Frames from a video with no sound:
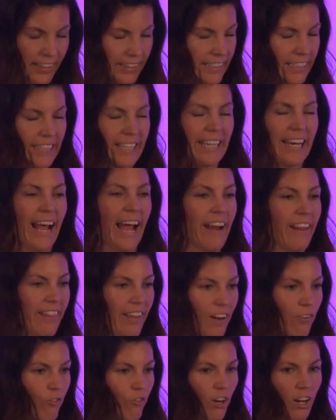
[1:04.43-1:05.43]
I need to get out of
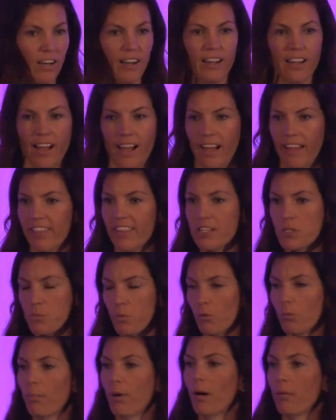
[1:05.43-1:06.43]
that rut. This
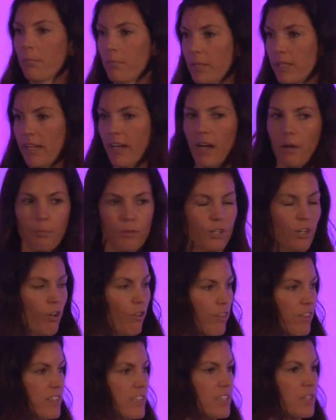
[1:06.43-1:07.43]
will pump me up. You
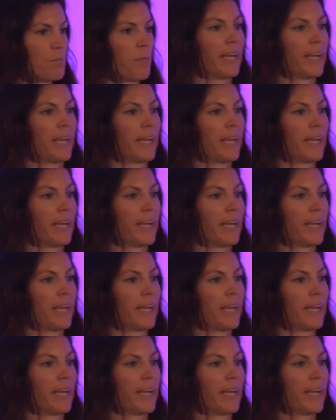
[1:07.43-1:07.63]
know, this is